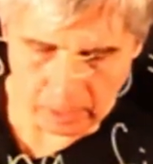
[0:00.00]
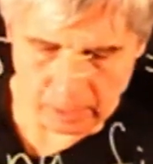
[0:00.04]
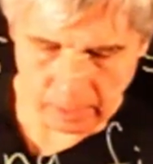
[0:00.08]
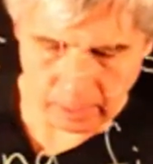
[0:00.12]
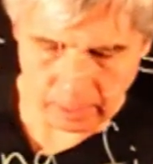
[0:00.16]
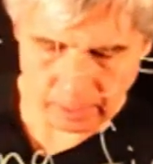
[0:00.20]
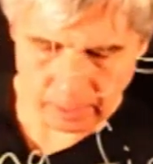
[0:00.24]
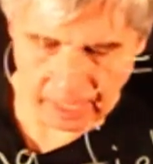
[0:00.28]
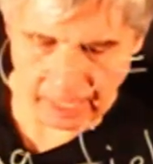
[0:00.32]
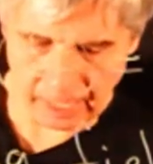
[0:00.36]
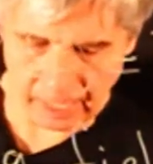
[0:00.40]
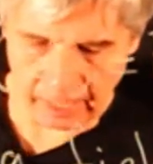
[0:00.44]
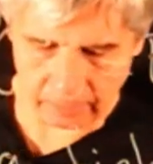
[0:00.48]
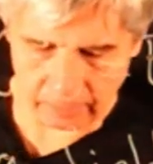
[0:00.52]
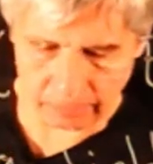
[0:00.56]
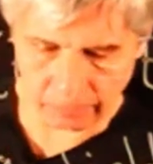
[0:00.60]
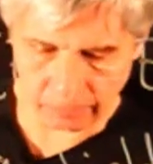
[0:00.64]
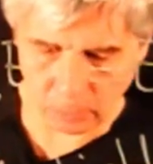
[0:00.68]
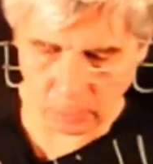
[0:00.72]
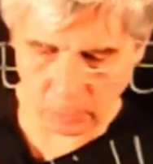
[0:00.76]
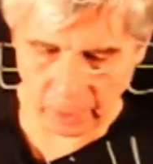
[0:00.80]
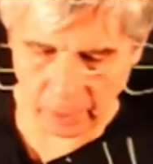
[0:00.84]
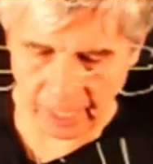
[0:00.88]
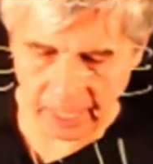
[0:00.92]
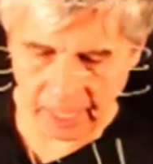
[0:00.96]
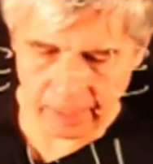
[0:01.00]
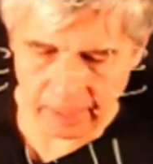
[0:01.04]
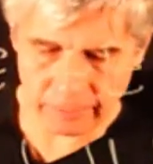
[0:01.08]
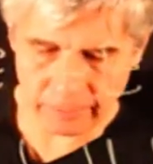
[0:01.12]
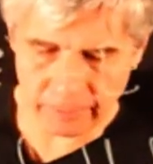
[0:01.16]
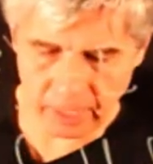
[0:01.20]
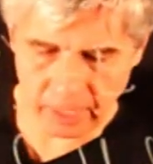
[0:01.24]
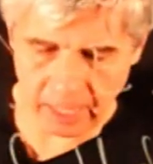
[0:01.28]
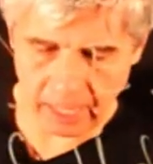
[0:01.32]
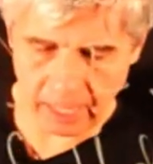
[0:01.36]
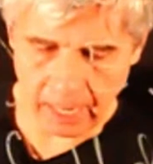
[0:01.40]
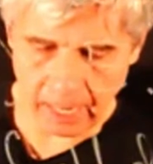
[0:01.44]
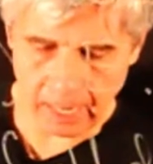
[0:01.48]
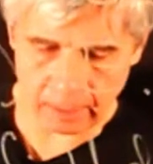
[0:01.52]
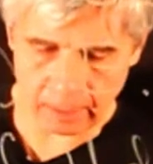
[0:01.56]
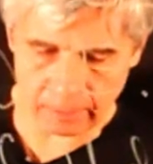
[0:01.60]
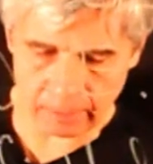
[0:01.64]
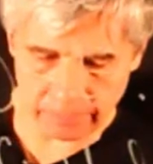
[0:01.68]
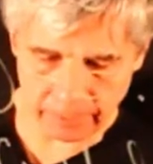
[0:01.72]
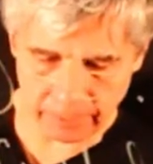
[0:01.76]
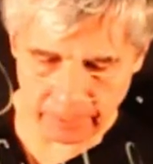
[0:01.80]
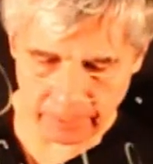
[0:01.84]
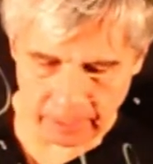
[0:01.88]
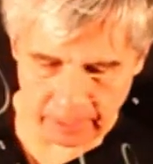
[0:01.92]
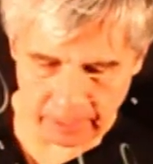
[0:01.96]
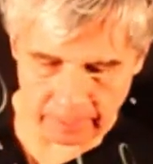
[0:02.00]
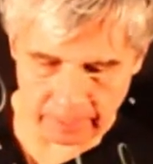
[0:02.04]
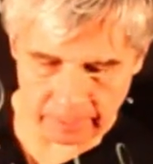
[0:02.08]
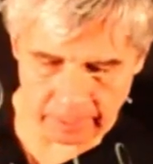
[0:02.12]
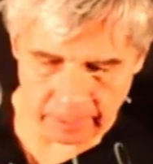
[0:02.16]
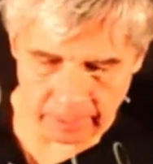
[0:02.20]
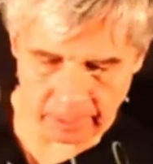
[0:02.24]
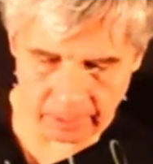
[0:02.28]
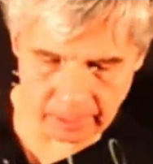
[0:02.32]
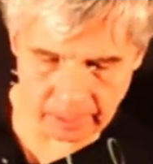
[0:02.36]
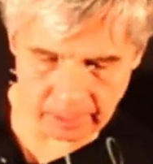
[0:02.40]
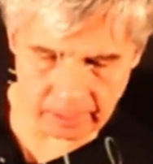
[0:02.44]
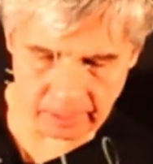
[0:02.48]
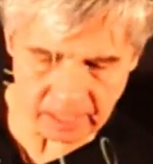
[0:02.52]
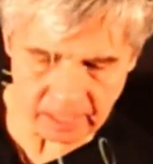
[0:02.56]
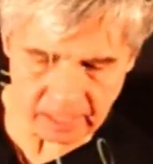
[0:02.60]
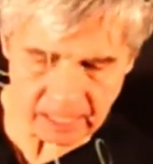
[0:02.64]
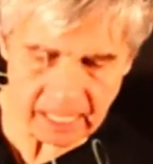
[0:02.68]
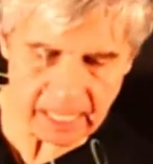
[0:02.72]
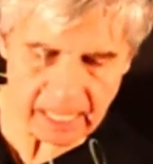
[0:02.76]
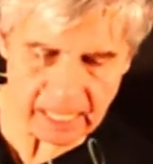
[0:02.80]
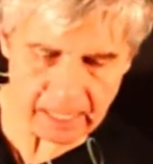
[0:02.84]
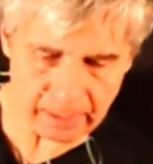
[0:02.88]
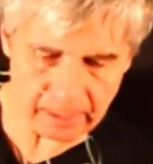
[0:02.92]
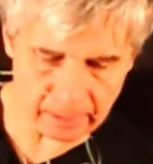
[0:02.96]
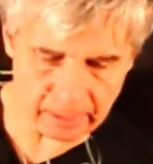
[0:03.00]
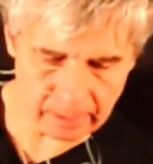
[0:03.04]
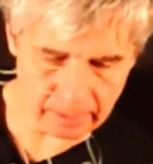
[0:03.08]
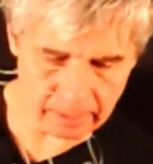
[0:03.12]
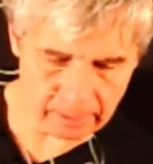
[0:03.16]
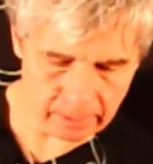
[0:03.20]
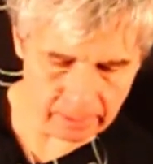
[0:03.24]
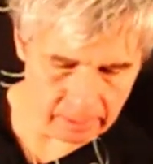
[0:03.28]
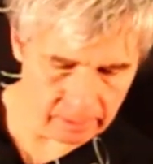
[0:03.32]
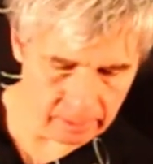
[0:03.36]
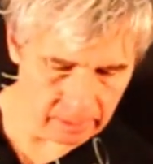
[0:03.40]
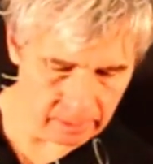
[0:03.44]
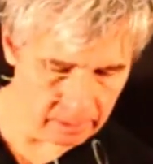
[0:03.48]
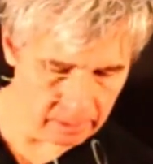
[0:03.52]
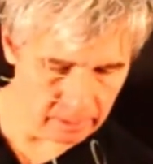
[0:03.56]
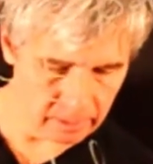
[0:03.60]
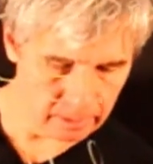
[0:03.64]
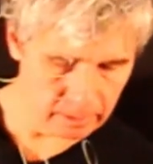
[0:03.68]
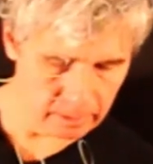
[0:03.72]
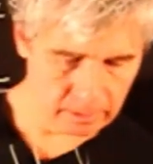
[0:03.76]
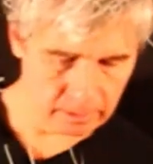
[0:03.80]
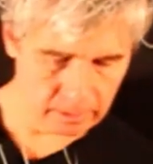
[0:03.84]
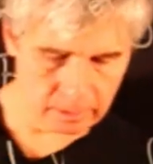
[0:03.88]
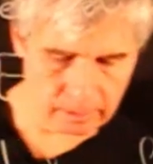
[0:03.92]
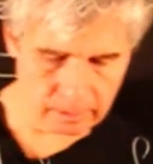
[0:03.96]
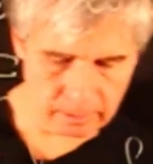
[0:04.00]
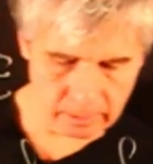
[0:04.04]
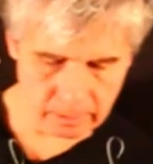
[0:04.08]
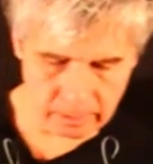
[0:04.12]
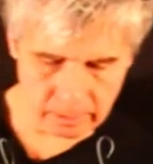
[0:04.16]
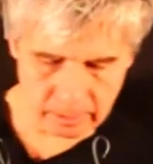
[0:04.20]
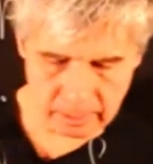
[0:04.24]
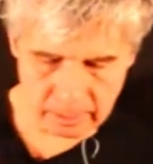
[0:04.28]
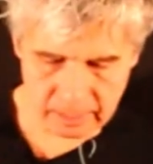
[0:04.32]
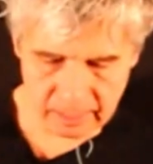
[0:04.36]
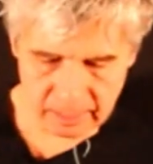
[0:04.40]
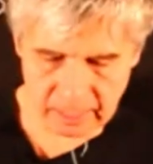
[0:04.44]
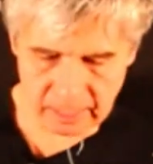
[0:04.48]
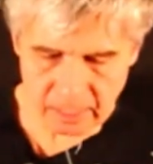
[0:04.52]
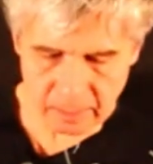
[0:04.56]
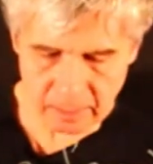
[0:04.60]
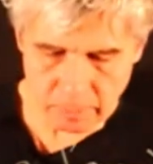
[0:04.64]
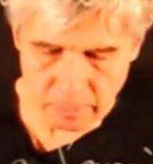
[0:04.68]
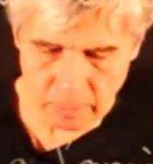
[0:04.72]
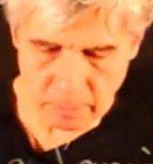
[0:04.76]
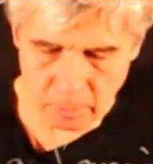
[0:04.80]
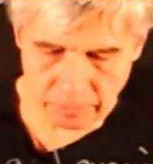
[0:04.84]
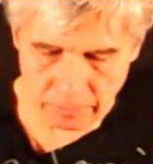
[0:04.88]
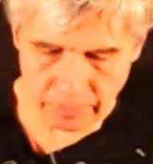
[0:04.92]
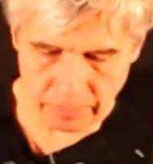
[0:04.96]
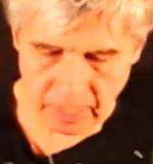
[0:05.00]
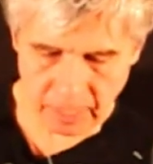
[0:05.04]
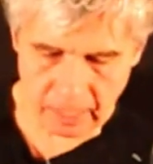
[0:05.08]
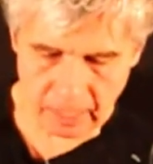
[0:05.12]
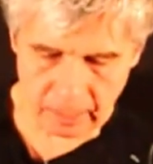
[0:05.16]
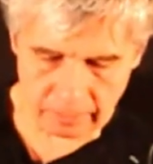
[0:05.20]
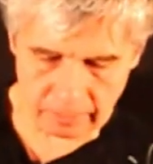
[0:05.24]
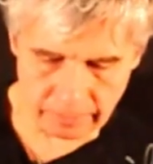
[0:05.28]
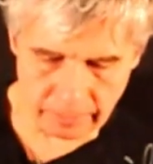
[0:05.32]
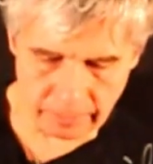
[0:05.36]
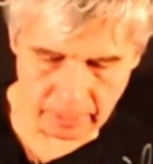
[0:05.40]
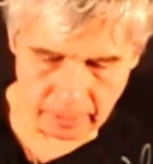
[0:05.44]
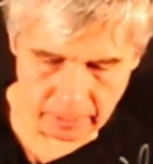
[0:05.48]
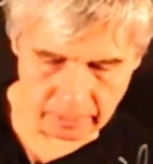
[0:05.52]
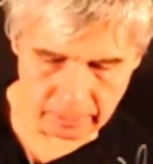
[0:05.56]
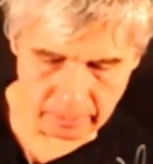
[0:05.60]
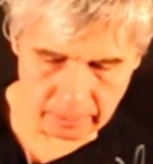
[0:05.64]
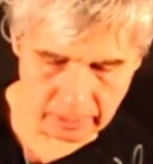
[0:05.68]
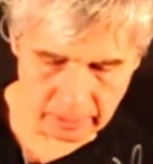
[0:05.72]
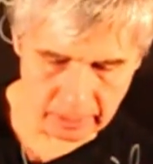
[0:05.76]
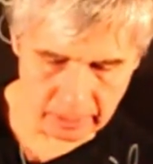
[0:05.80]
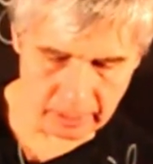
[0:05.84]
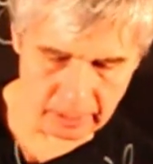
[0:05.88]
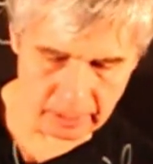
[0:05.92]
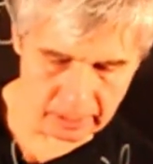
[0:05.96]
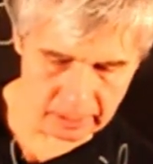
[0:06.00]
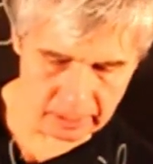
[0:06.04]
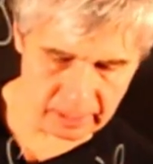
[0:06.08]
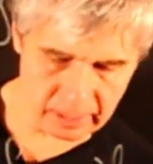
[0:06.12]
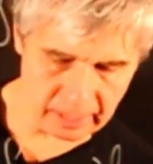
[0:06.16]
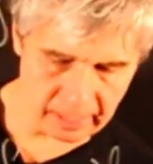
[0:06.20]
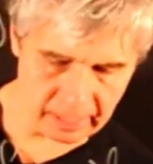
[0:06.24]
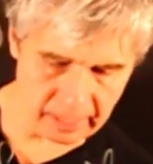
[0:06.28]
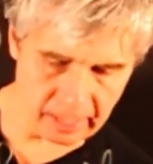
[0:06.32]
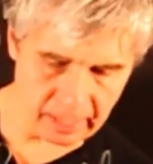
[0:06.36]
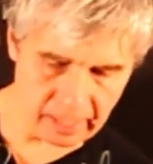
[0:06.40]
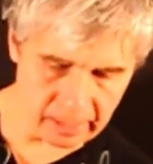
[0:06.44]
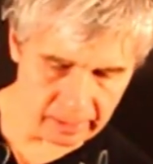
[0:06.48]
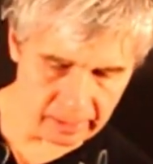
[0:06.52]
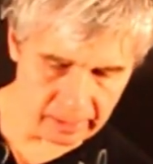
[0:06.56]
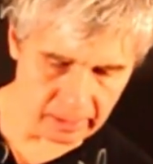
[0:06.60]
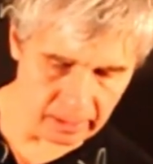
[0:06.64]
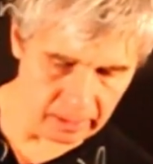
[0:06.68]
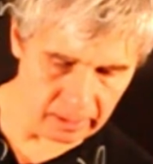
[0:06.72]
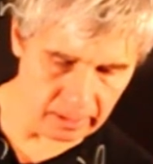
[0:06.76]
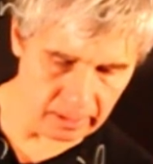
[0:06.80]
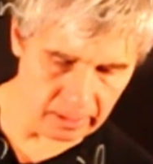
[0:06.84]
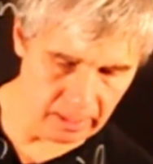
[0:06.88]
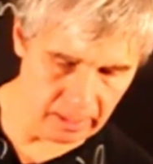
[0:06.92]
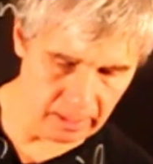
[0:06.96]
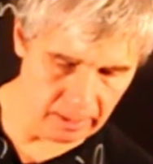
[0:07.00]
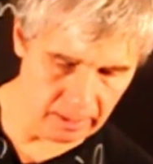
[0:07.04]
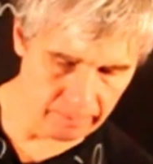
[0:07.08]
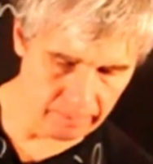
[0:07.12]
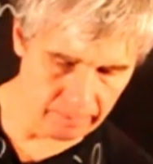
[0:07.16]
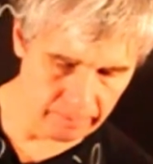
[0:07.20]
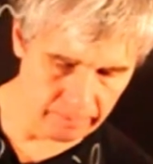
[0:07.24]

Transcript: that for every alpha in E, sigma of alpha is again in E.